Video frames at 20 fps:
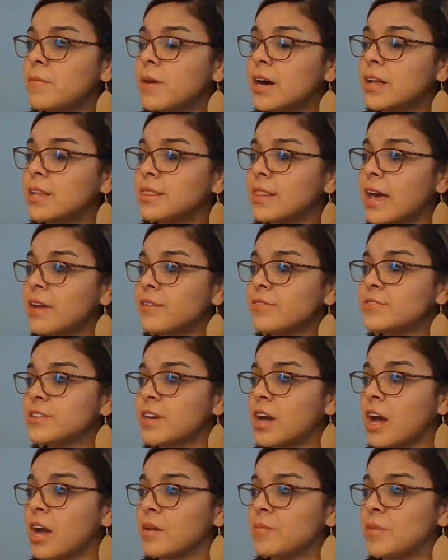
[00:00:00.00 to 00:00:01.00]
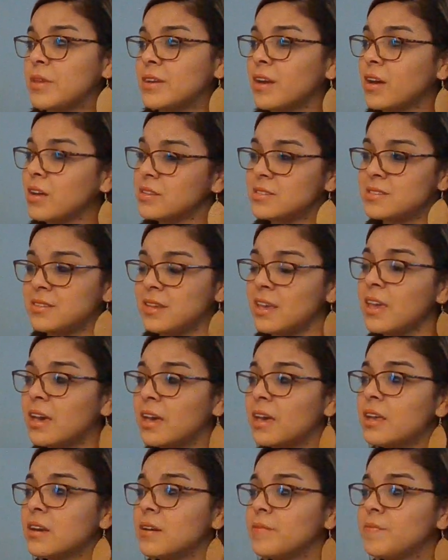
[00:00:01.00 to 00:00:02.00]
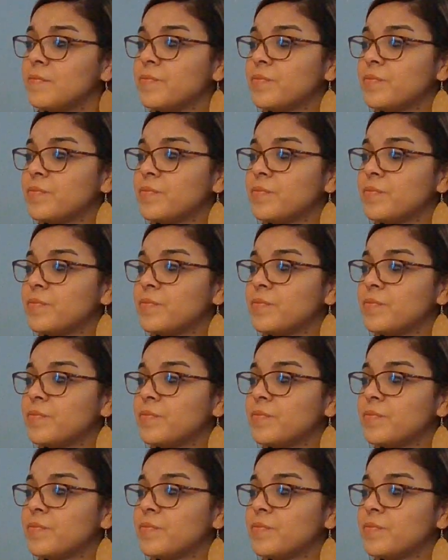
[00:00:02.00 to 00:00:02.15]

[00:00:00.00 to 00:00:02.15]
a lifetime and not see it.